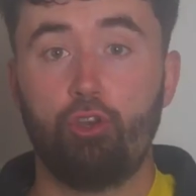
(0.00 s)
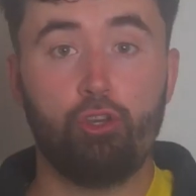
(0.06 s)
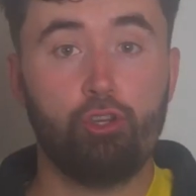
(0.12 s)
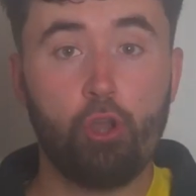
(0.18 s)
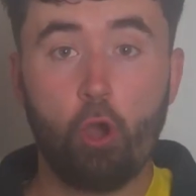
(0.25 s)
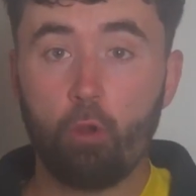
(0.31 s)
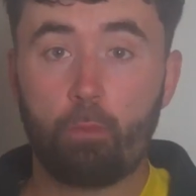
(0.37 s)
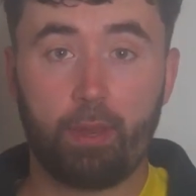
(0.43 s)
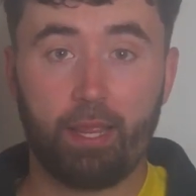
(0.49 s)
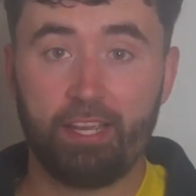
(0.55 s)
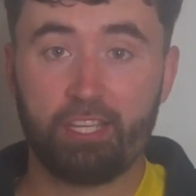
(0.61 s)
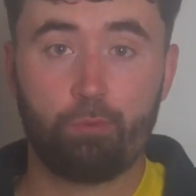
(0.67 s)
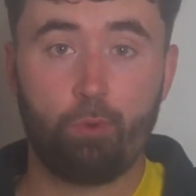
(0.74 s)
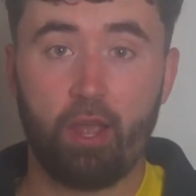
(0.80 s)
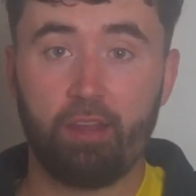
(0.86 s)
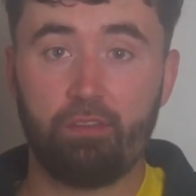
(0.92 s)
No
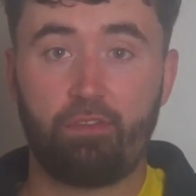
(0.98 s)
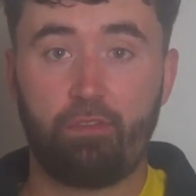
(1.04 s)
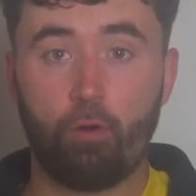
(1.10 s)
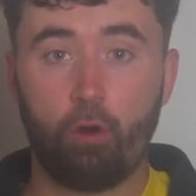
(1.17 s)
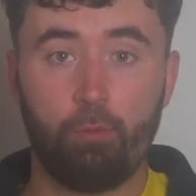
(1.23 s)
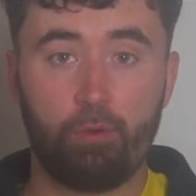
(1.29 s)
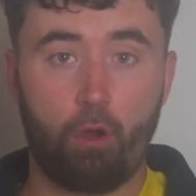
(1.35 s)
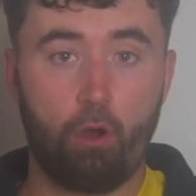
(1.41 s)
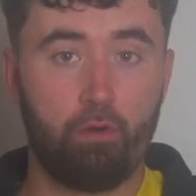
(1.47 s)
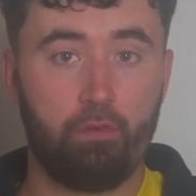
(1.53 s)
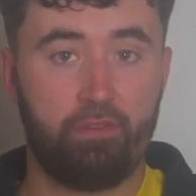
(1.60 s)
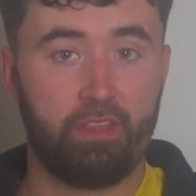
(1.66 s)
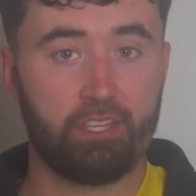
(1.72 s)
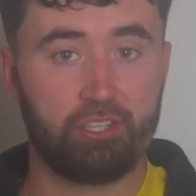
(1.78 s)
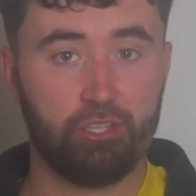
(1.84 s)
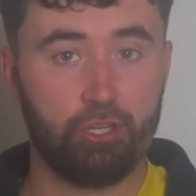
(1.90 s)
players were informed
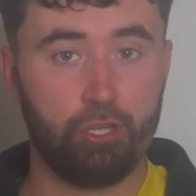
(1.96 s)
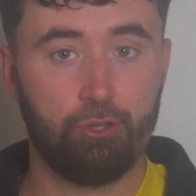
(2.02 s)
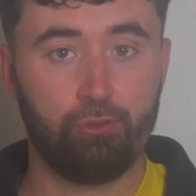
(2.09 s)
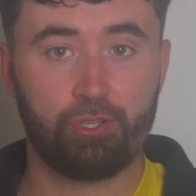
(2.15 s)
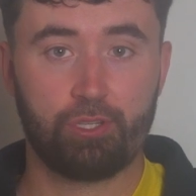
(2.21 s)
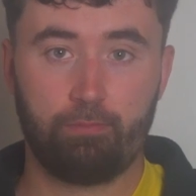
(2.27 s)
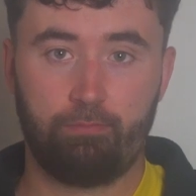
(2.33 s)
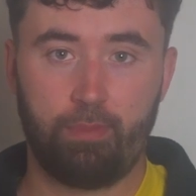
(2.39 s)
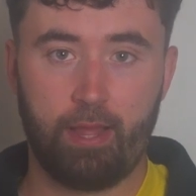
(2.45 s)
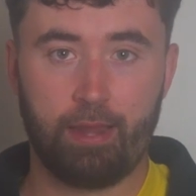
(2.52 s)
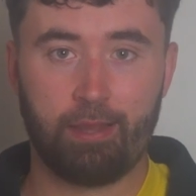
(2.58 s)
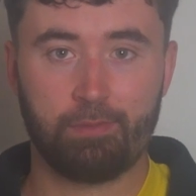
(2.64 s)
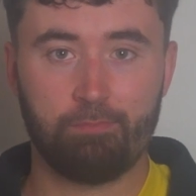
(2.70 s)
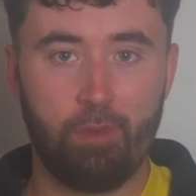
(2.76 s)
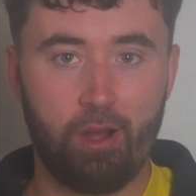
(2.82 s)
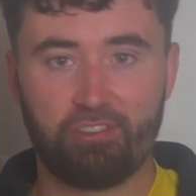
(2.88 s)
of this news.
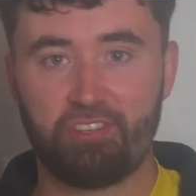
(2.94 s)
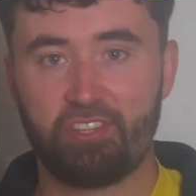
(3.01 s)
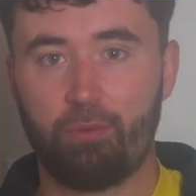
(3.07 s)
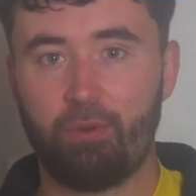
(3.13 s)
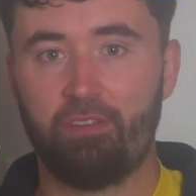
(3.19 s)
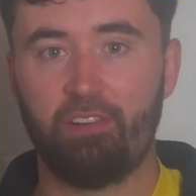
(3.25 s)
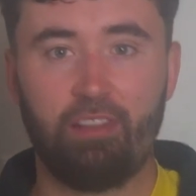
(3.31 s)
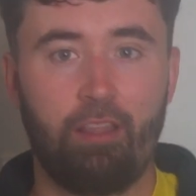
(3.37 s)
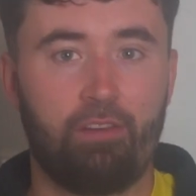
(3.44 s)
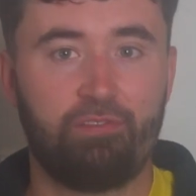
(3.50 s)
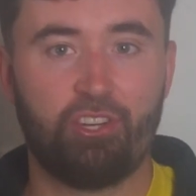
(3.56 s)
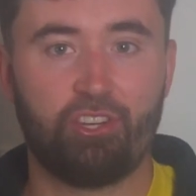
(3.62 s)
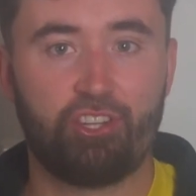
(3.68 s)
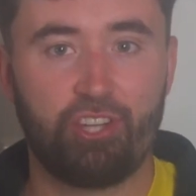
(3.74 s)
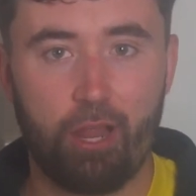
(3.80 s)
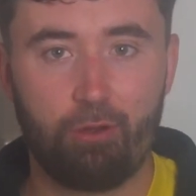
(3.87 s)
As much as I would have loved
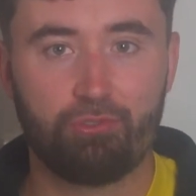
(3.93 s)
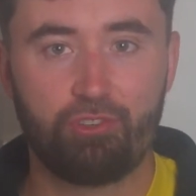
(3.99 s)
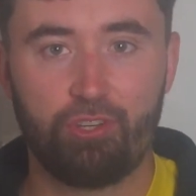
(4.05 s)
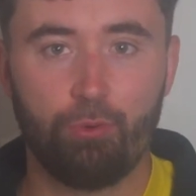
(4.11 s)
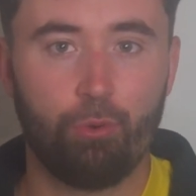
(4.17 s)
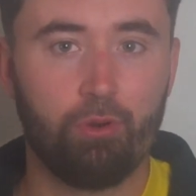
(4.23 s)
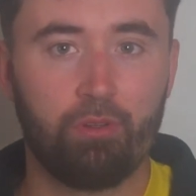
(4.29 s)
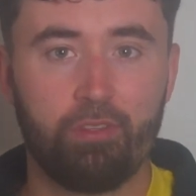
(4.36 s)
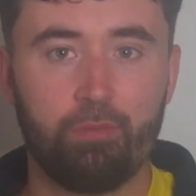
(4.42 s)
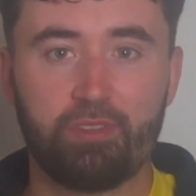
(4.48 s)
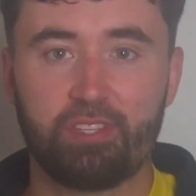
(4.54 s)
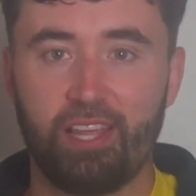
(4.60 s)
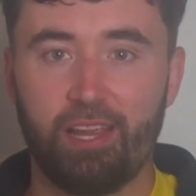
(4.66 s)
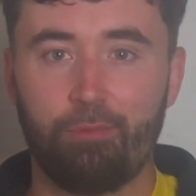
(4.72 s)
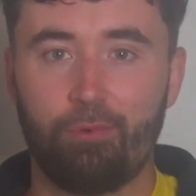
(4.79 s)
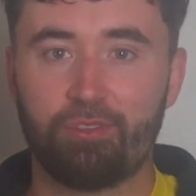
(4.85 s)
to shout to all of them
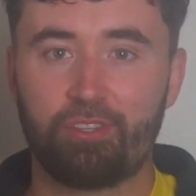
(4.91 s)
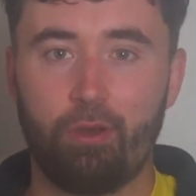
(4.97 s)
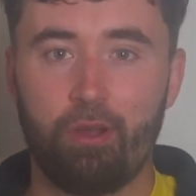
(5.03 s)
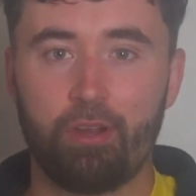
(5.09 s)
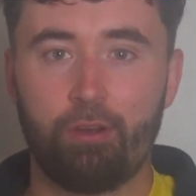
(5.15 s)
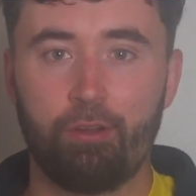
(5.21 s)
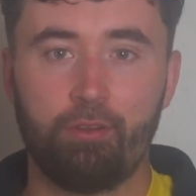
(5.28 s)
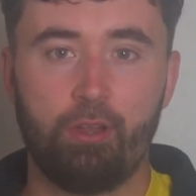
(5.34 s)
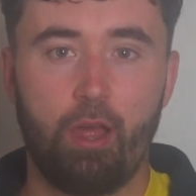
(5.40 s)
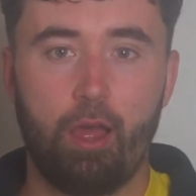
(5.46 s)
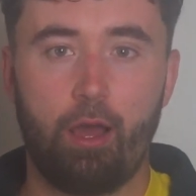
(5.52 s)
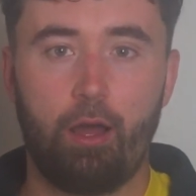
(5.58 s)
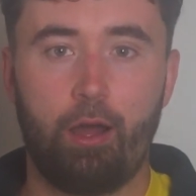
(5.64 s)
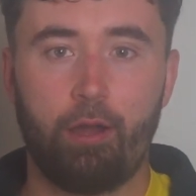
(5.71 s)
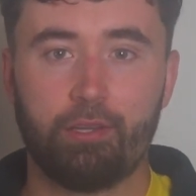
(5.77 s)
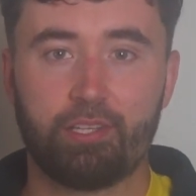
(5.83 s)
saying what was going on,
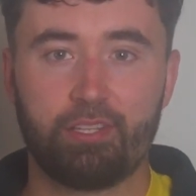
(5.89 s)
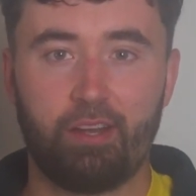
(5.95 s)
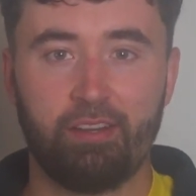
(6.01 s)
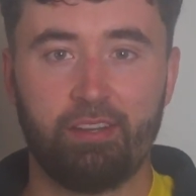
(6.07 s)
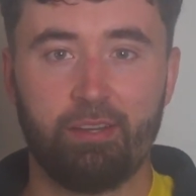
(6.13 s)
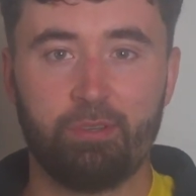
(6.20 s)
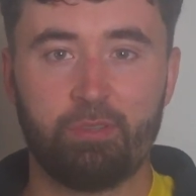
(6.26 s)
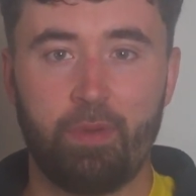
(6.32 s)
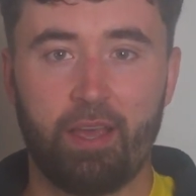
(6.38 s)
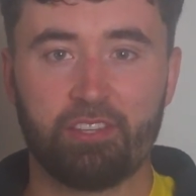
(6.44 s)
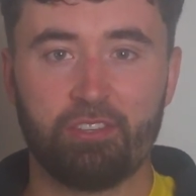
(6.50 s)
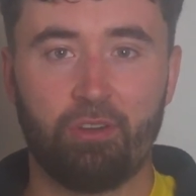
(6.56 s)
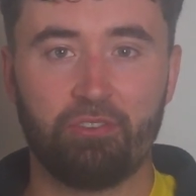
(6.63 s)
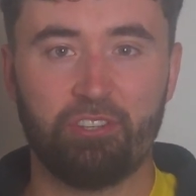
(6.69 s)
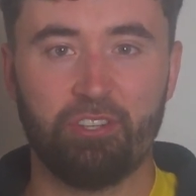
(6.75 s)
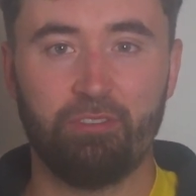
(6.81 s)
I decided it was best
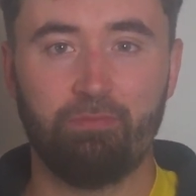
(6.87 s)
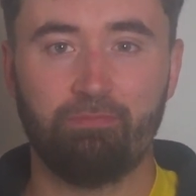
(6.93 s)
not to.